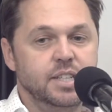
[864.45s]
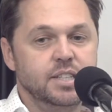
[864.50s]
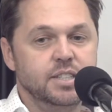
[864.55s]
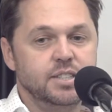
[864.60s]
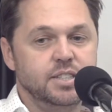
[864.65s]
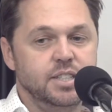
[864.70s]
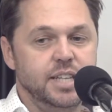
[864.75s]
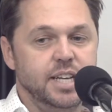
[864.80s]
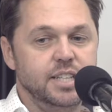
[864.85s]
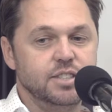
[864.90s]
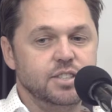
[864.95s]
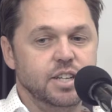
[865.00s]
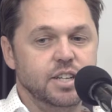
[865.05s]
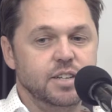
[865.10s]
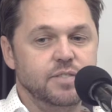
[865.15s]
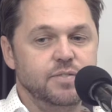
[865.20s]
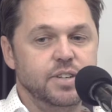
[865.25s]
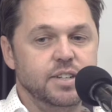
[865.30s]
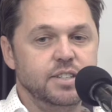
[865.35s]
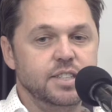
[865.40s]
So that's kind
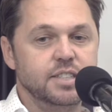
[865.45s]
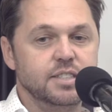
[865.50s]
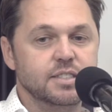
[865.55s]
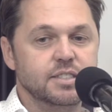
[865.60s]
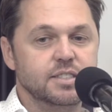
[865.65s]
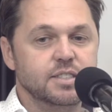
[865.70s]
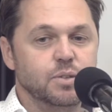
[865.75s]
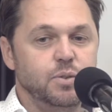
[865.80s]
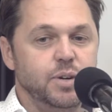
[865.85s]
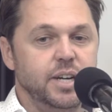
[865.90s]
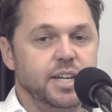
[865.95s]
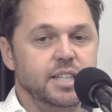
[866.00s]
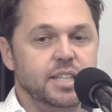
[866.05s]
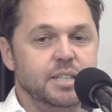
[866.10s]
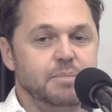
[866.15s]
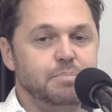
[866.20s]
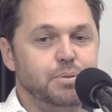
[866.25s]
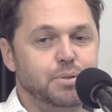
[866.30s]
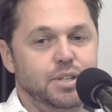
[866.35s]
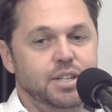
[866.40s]
of very
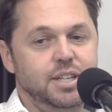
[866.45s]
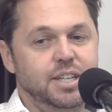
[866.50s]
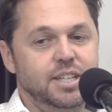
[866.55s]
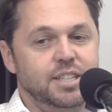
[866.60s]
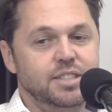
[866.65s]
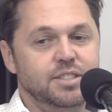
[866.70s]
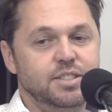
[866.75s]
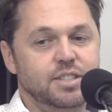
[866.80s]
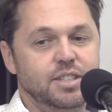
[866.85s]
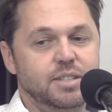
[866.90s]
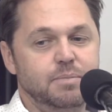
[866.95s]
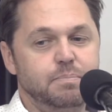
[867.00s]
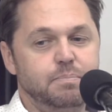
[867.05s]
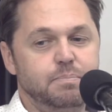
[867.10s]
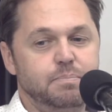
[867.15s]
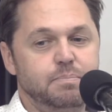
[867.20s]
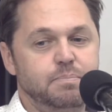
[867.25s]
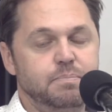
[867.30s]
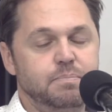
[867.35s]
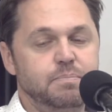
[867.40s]
squarely put it into the
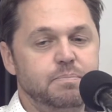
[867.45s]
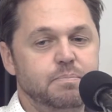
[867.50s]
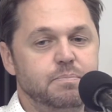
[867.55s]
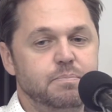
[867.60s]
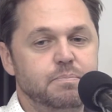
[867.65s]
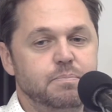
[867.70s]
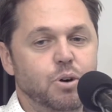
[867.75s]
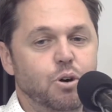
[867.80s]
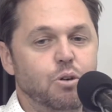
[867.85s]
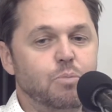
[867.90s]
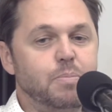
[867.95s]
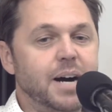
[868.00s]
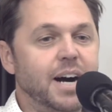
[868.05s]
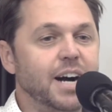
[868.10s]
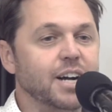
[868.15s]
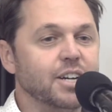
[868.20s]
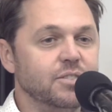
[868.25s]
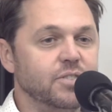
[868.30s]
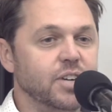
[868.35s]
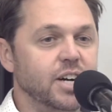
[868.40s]

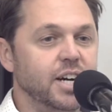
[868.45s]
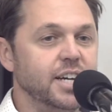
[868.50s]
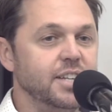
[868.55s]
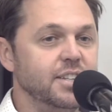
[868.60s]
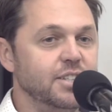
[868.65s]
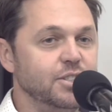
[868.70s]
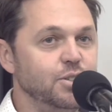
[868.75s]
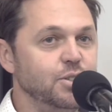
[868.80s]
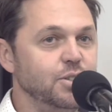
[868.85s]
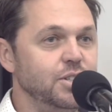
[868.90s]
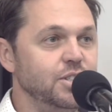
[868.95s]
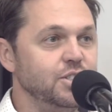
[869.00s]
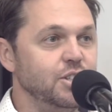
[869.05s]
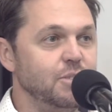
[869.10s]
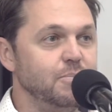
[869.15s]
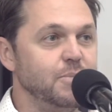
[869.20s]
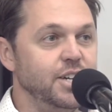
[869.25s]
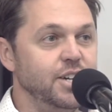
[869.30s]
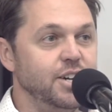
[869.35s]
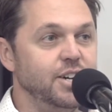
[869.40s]
ballpark of I either do this
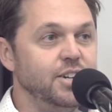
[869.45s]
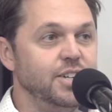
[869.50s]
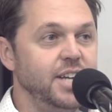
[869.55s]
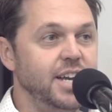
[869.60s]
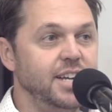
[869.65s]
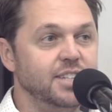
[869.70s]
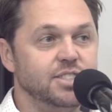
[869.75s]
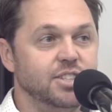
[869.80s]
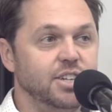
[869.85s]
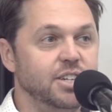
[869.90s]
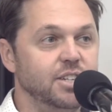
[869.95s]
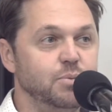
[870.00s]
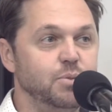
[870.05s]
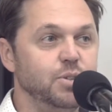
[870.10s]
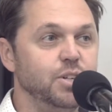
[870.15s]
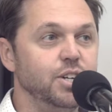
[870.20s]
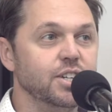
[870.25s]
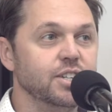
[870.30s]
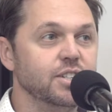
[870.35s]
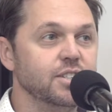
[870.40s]
on my own outside of
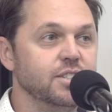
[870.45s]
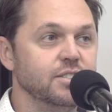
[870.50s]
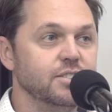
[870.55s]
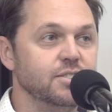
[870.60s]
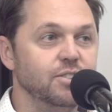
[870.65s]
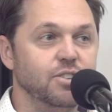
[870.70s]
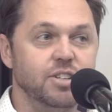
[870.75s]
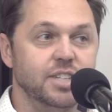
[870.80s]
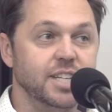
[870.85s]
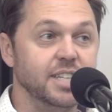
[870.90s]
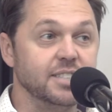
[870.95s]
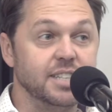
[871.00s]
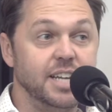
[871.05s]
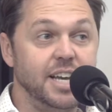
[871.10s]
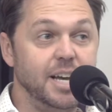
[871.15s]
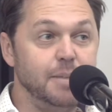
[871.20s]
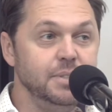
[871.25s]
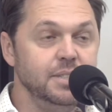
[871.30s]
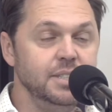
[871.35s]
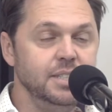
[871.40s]
work or it doesn't
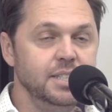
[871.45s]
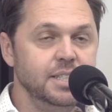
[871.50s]
happen.